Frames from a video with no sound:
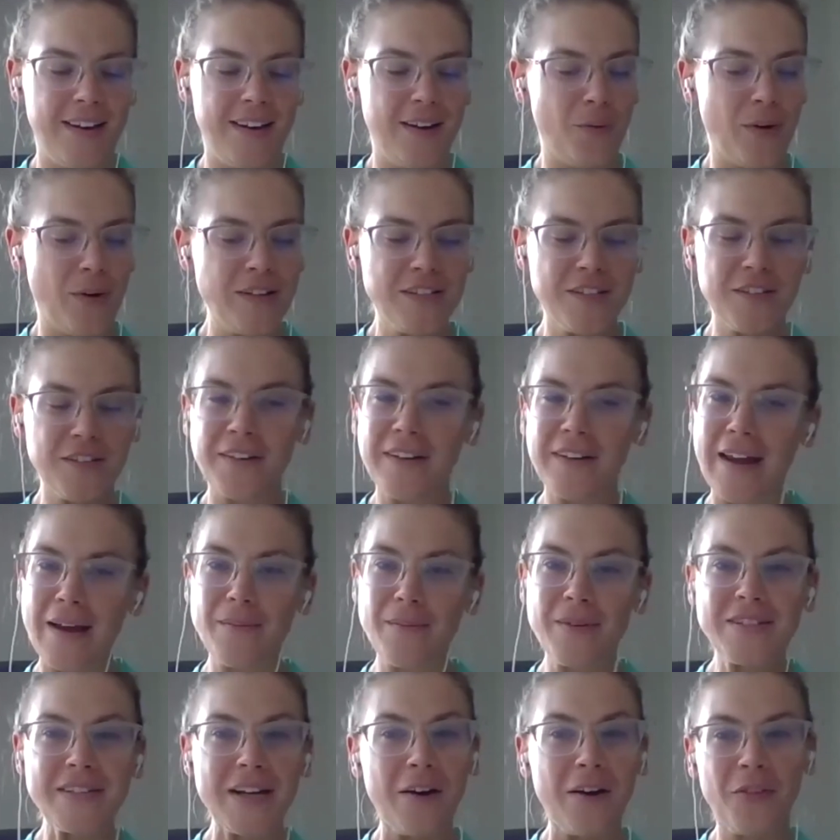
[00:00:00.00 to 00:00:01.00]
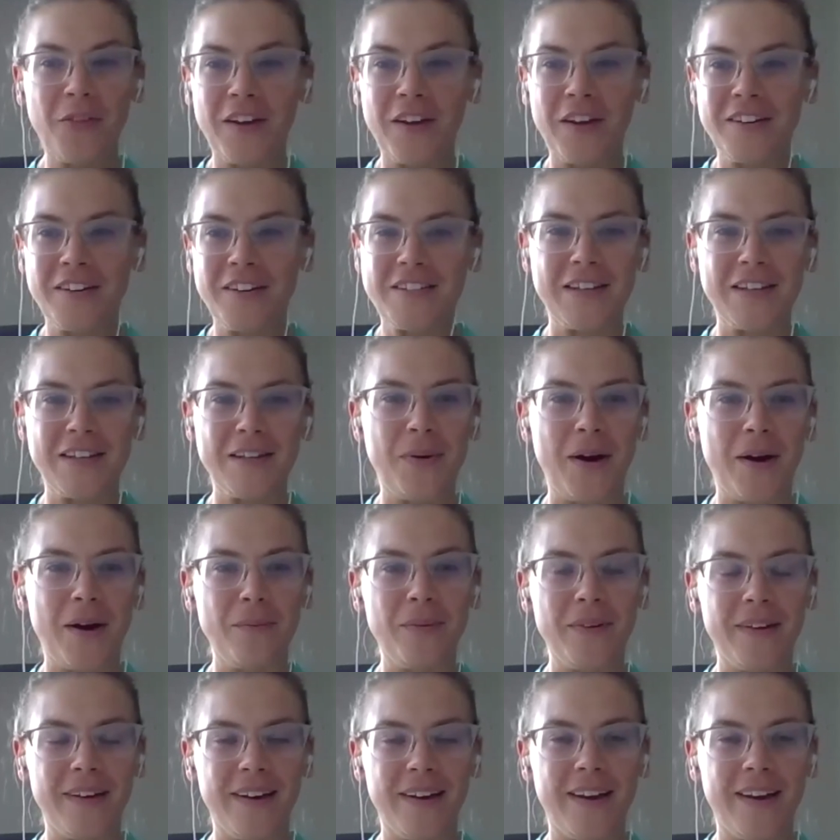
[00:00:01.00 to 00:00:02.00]
once your name is out there to the
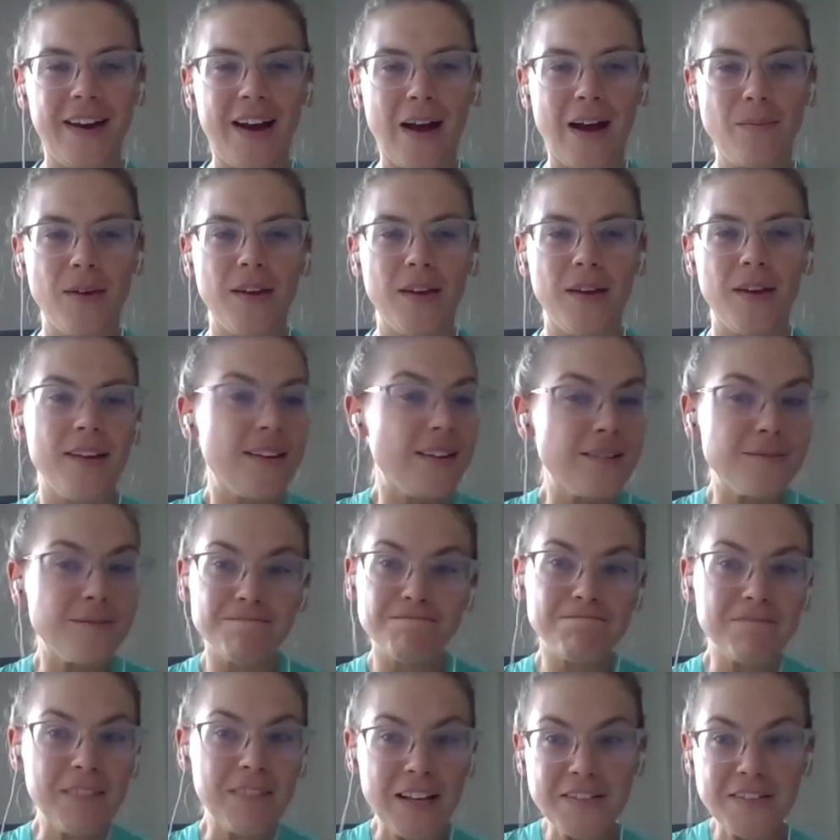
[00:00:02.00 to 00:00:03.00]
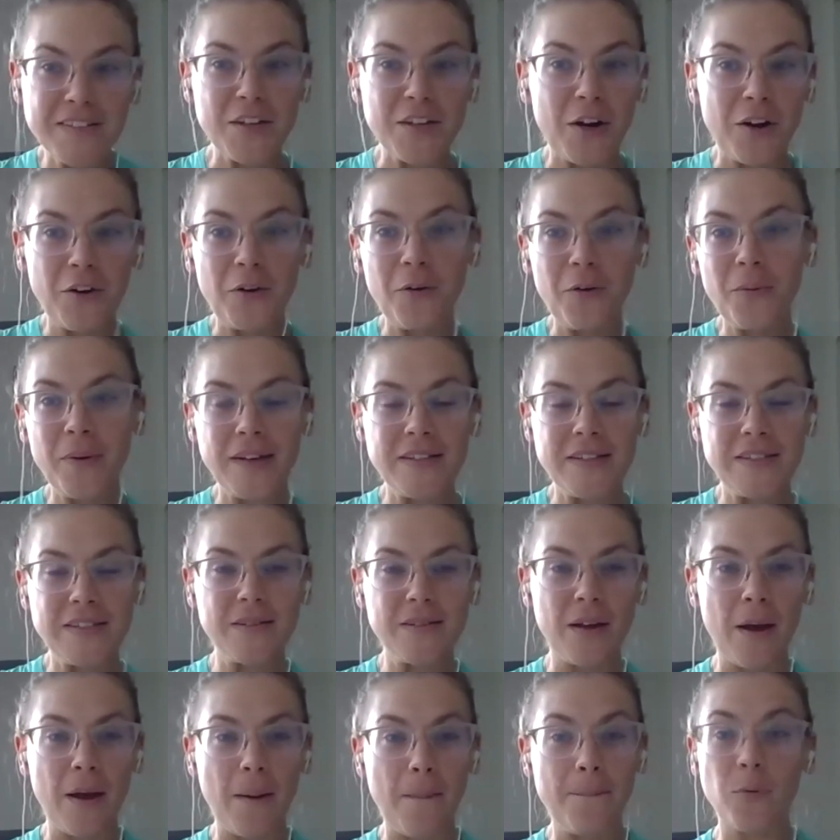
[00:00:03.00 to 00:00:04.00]
public, I mean, it's not always
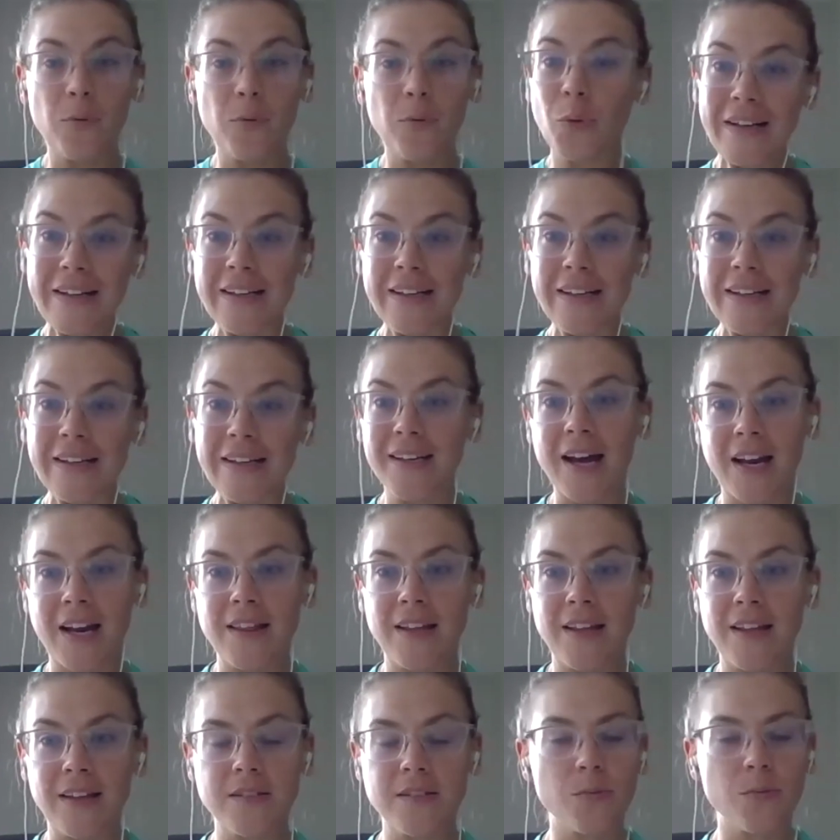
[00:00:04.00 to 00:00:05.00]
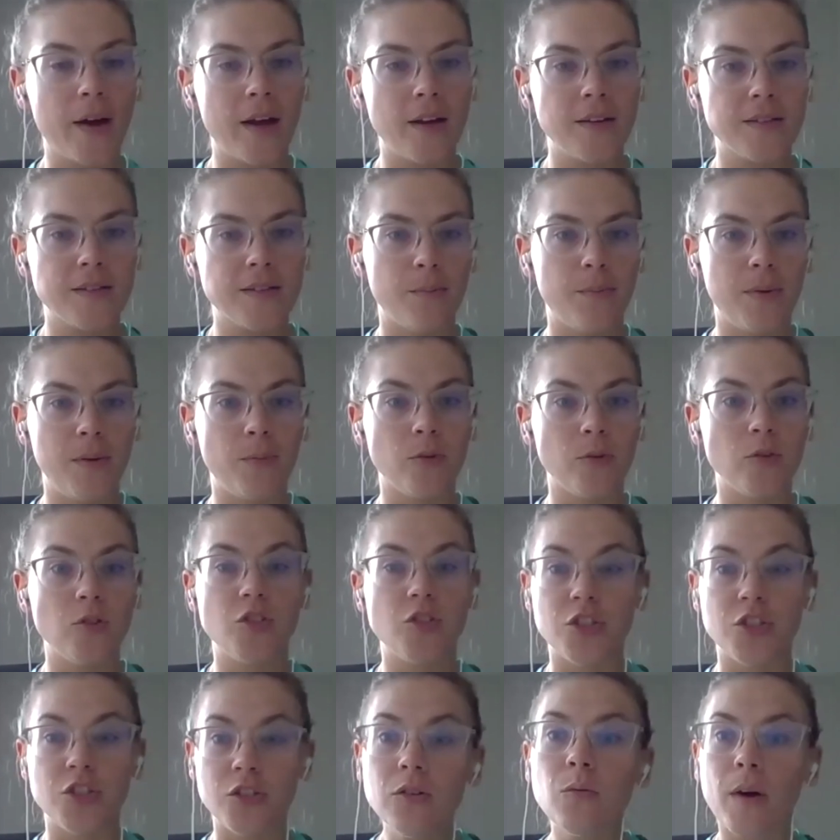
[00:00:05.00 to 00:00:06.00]
pretty, and I think that's why some people
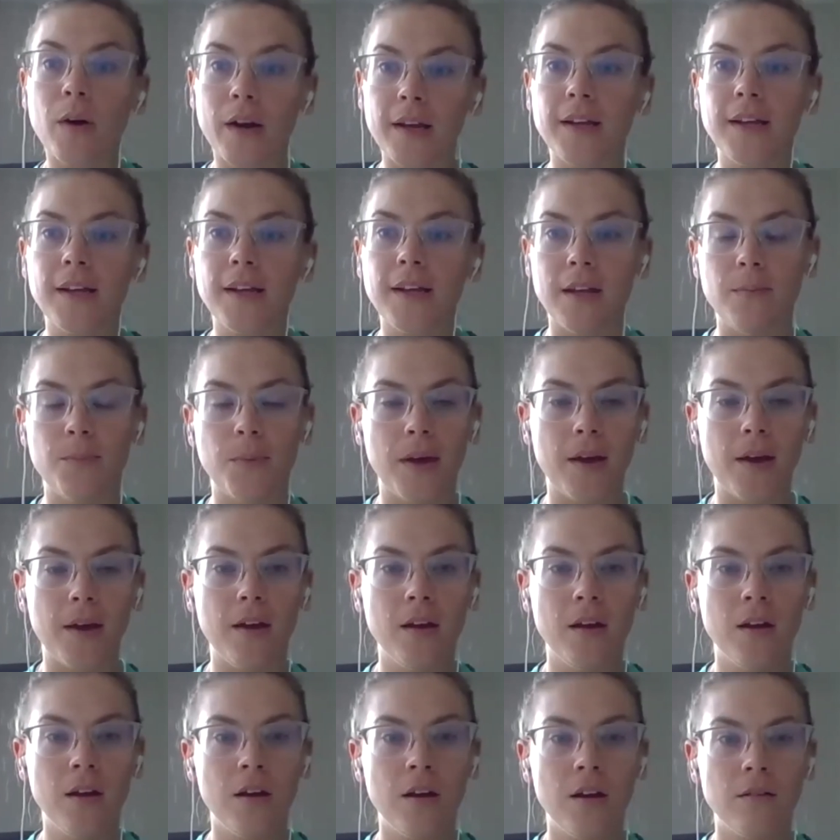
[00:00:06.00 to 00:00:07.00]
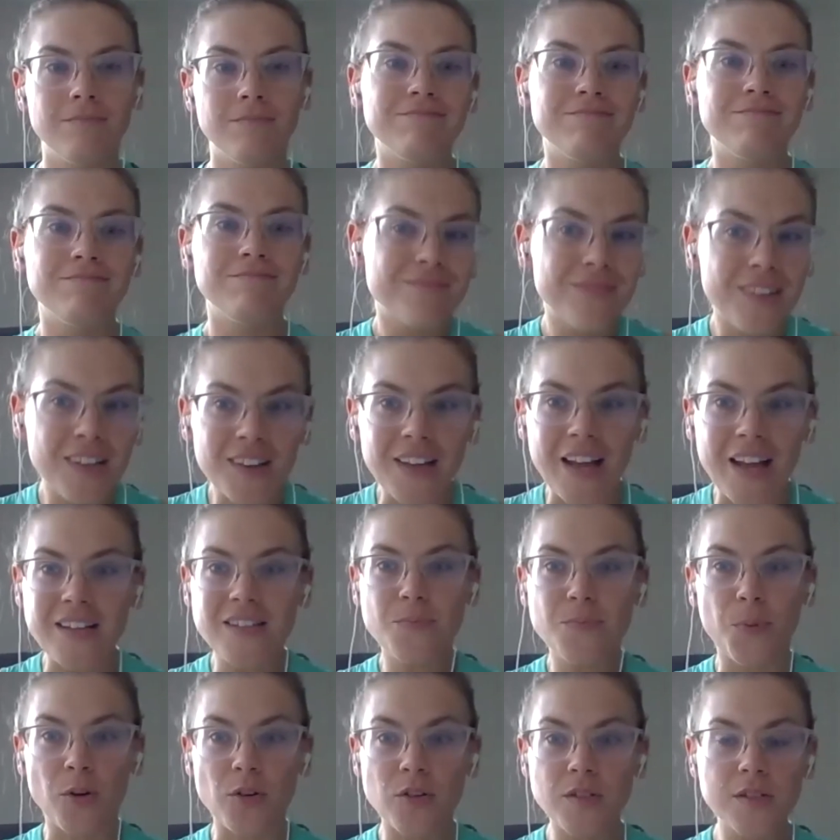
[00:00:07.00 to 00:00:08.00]
do want to keep it less
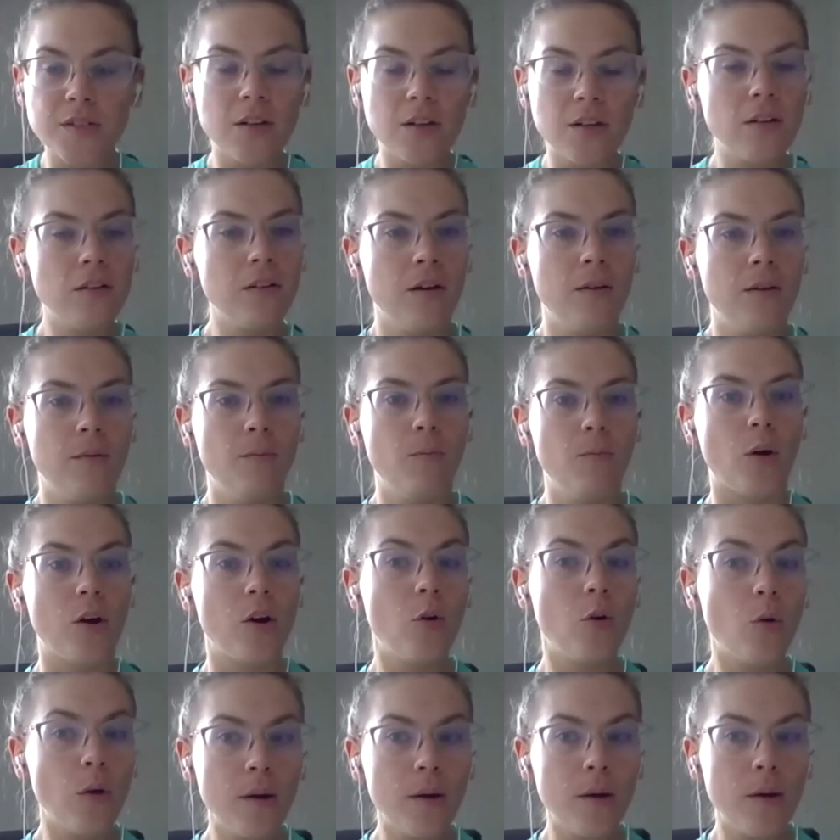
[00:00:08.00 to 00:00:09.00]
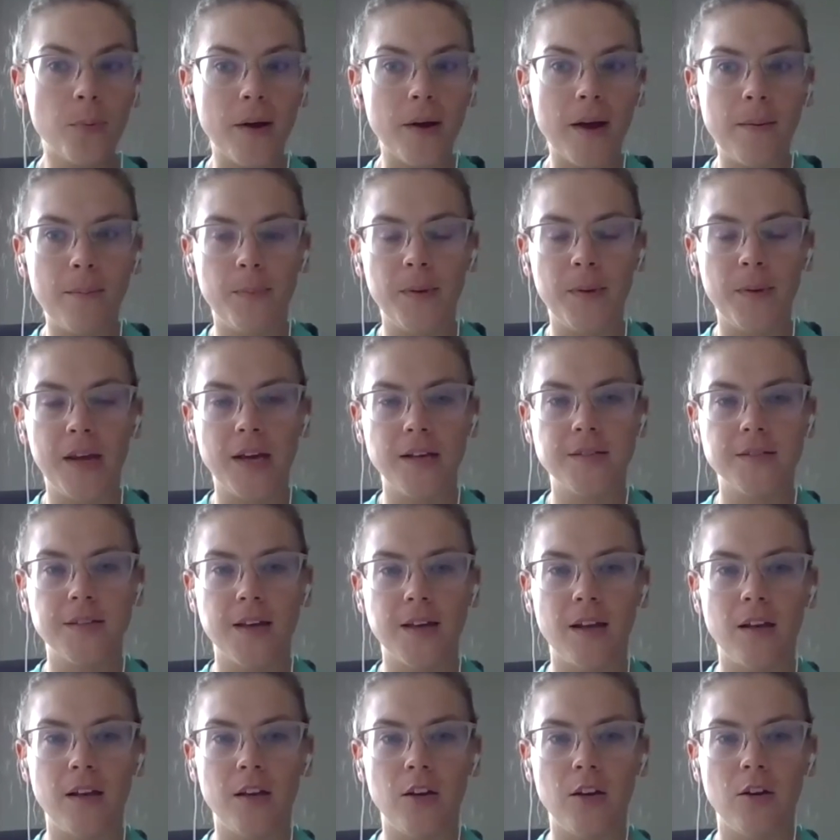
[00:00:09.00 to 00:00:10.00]
personal, more corporate, because
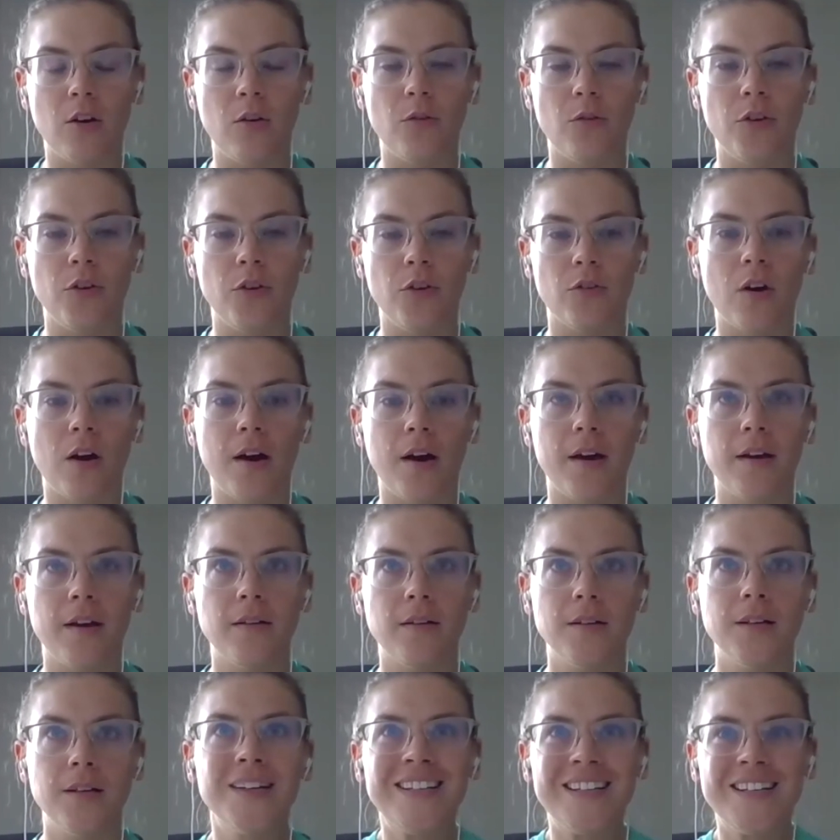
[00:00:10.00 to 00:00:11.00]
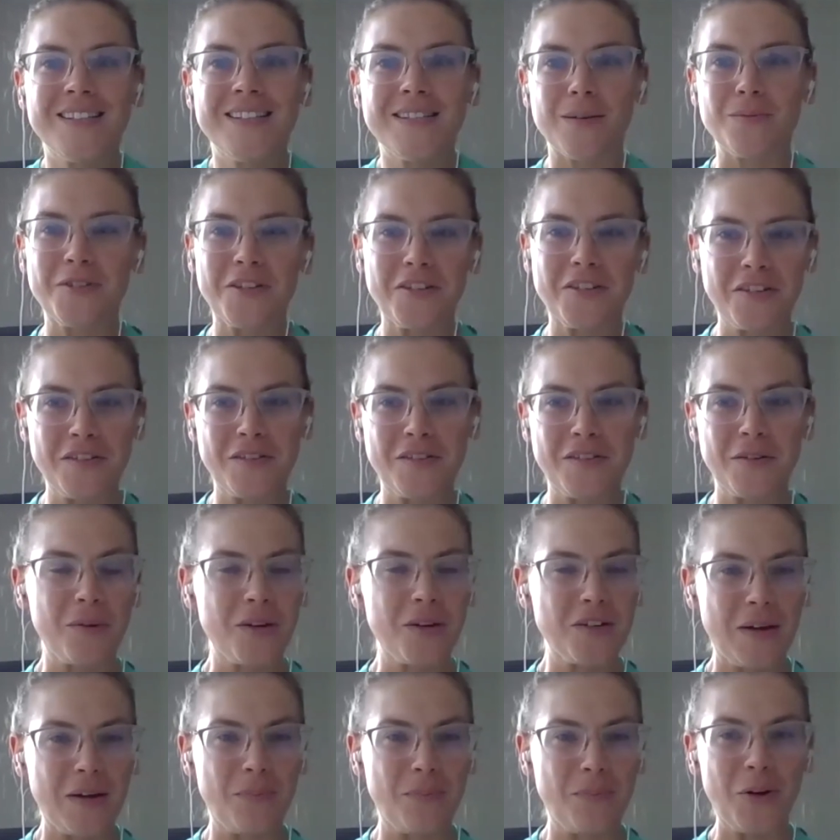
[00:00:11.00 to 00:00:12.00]
then you know you're not subject to so much
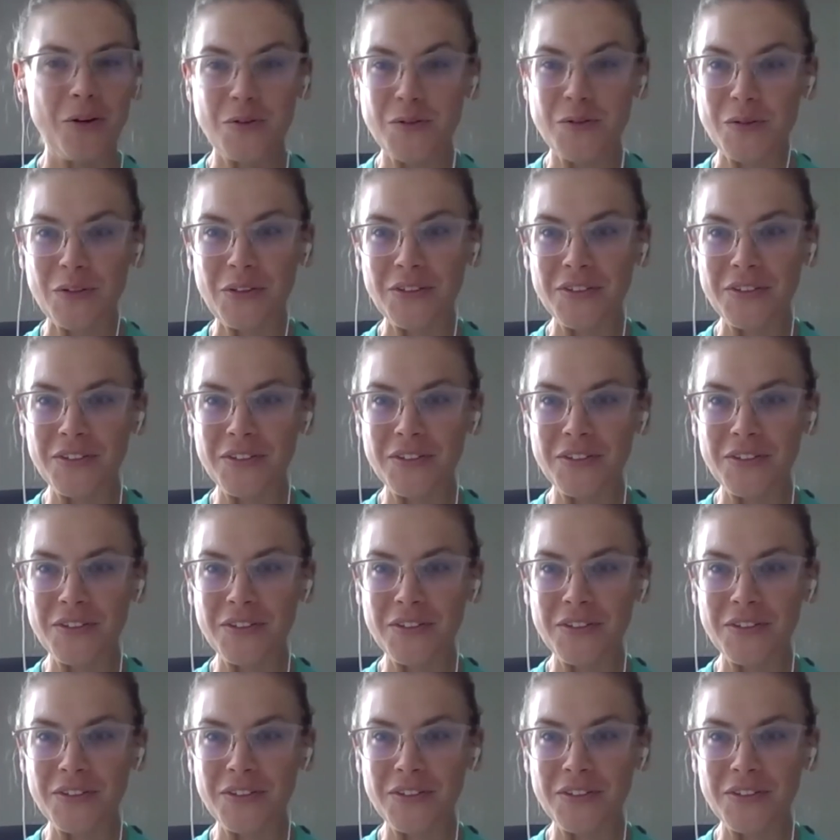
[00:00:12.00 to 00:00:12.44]
like personal